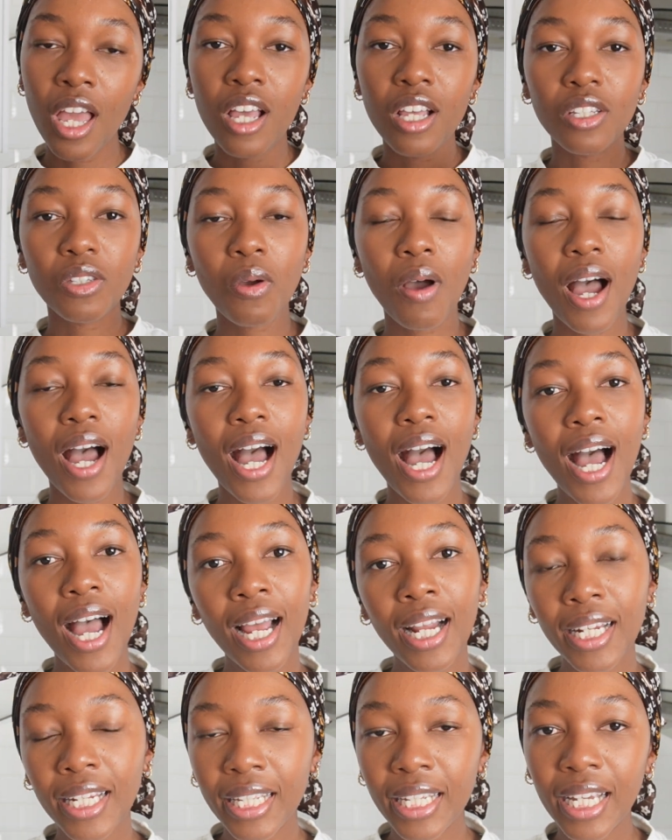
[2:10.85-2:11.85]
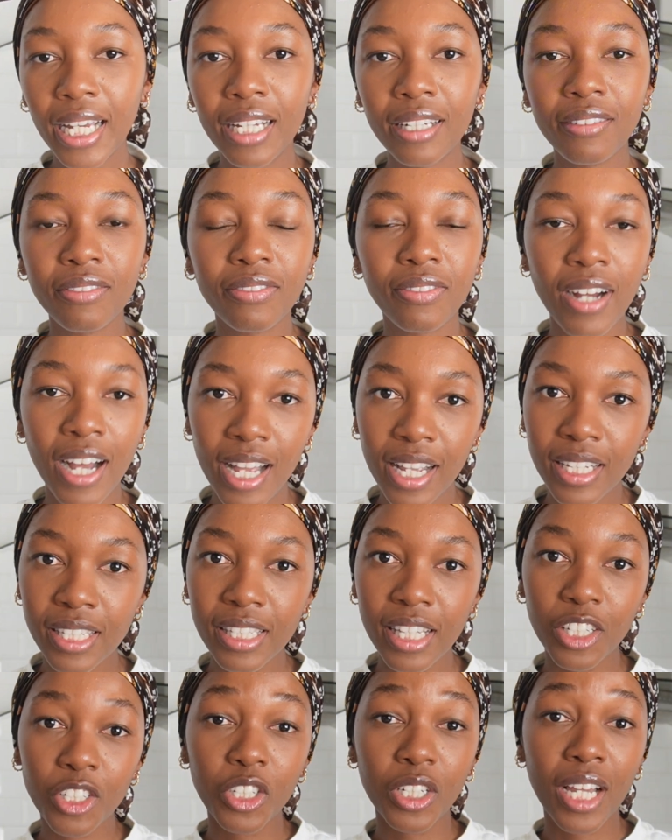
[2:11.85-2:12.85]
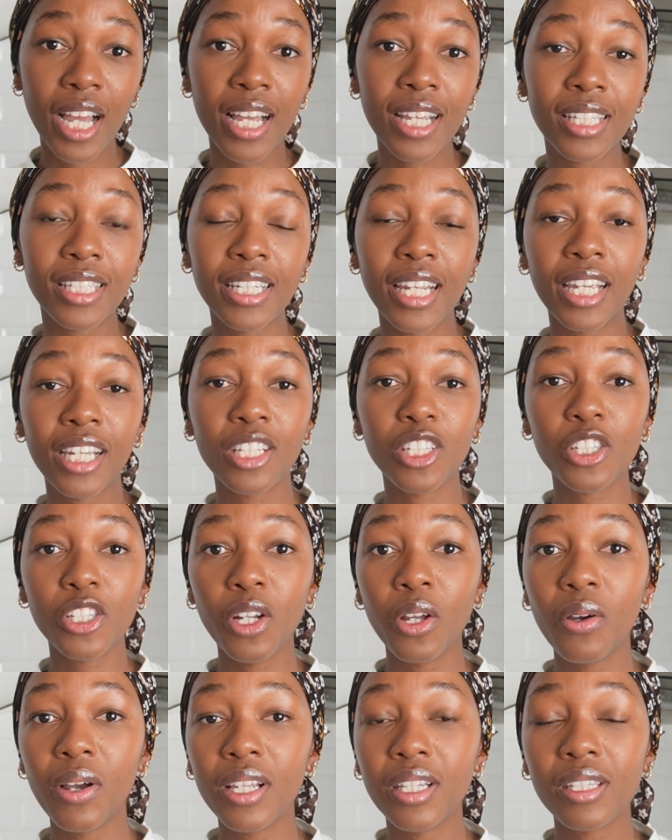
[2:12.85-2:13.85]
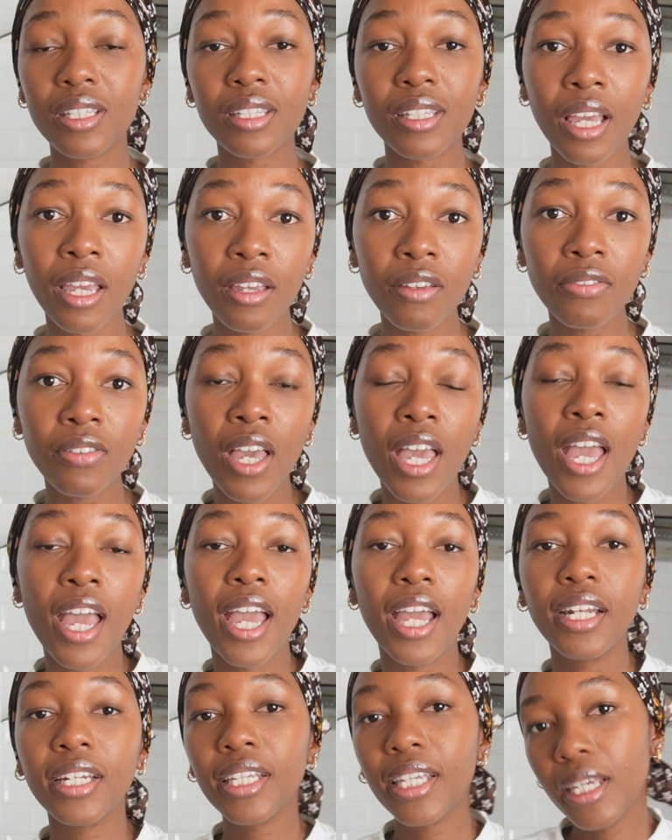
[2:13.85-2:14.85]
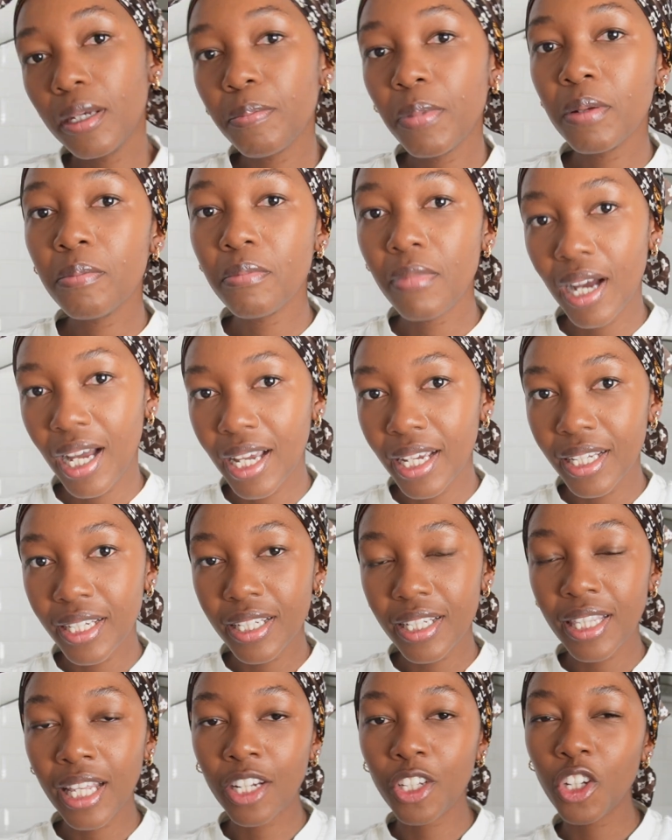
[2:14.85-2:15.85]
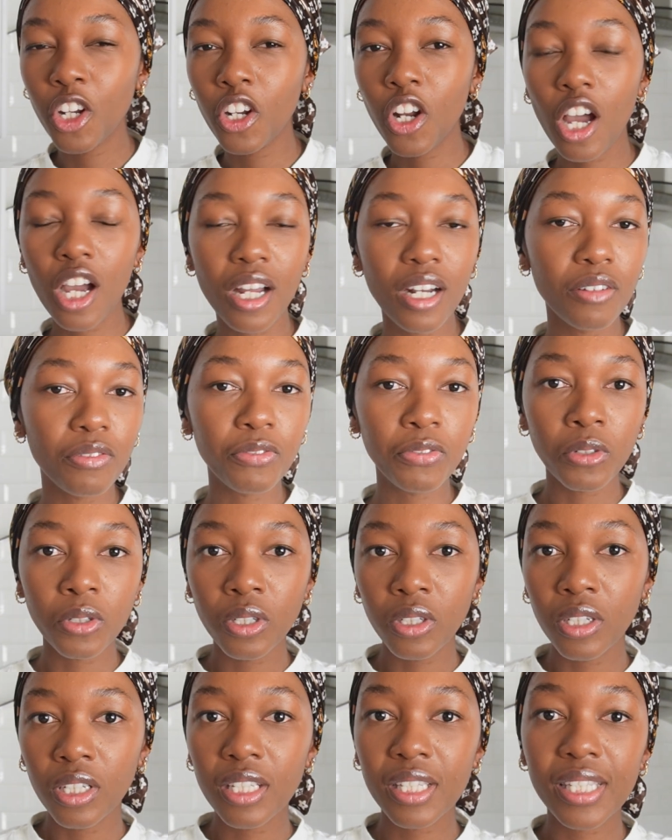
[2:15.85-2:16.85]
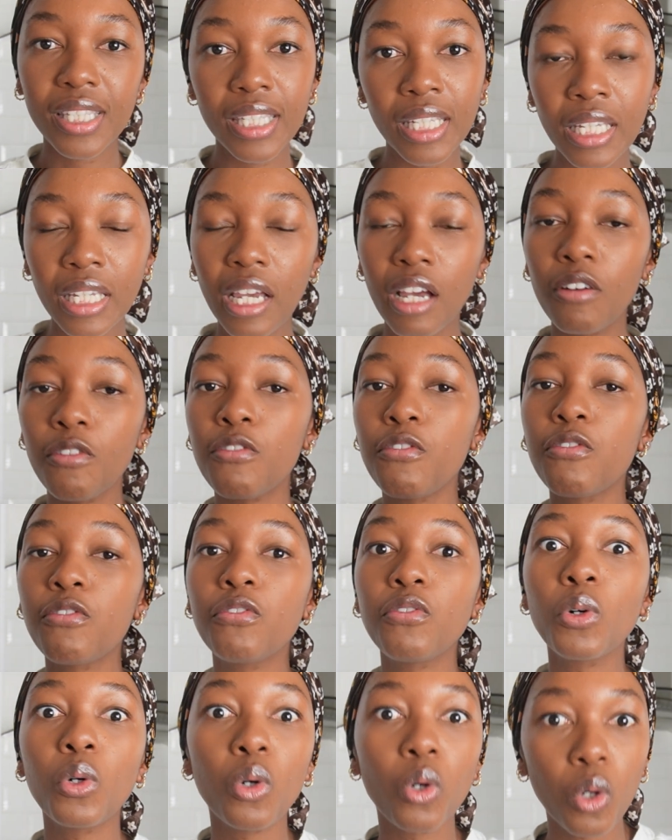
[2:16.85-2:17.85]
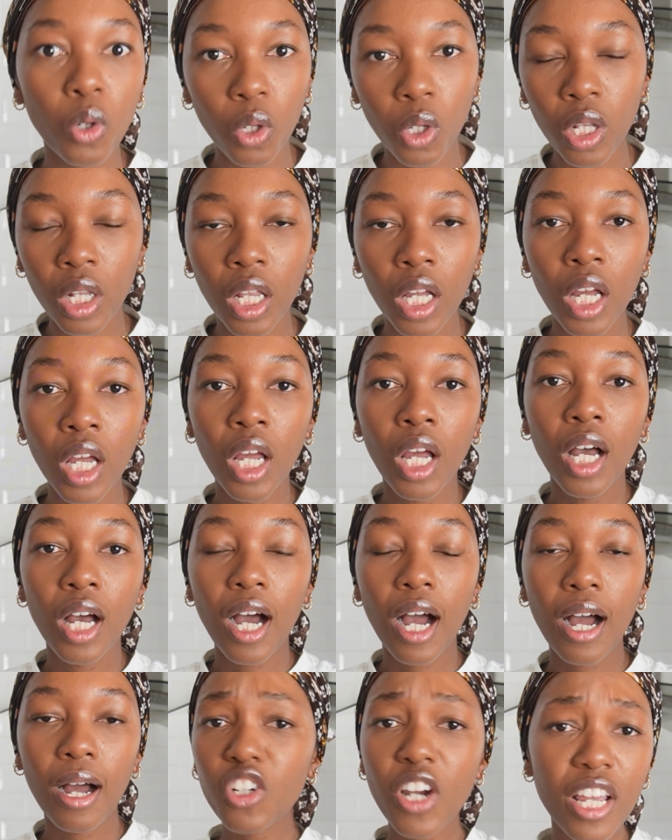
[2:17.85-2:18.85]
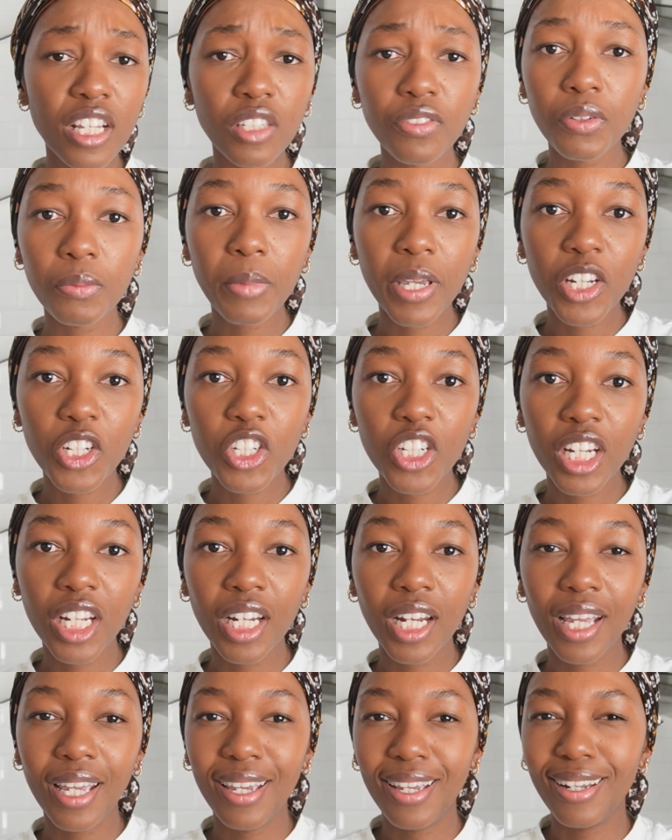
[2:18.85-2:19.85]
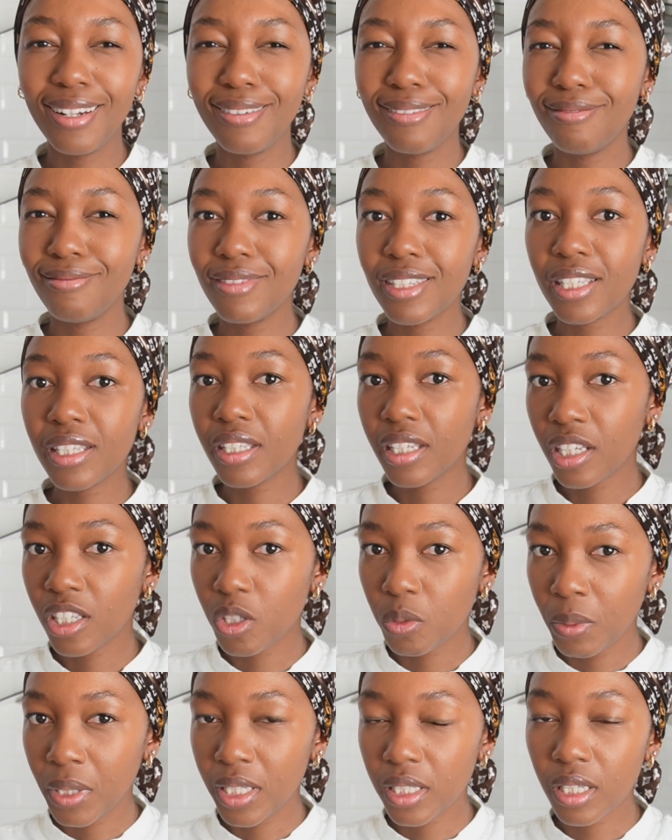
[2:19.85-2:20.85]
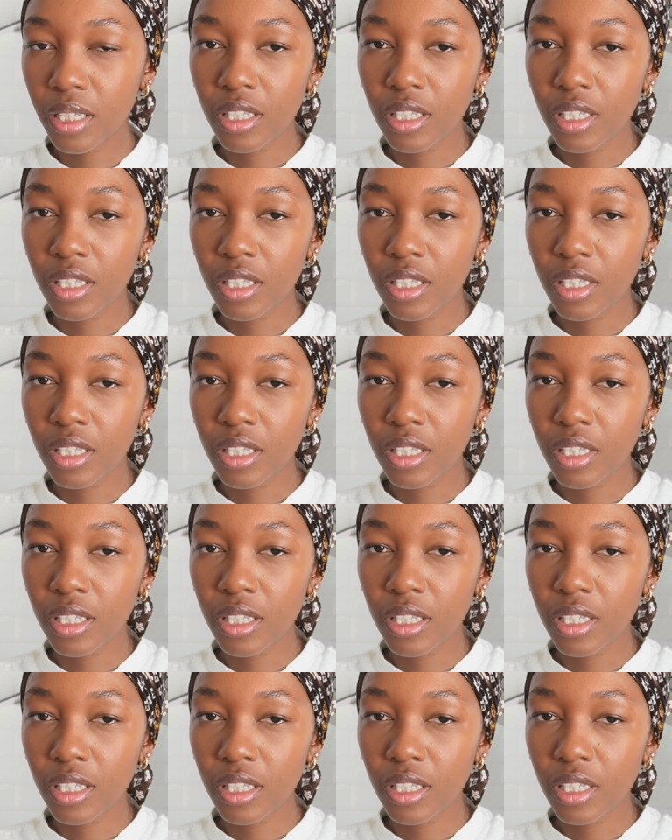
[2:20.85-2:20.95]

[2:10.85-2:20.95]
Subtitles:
So I highly advise that you guys take it slow and safe, and keep in mind that you're not gonna see a full transformation in 6 weeks.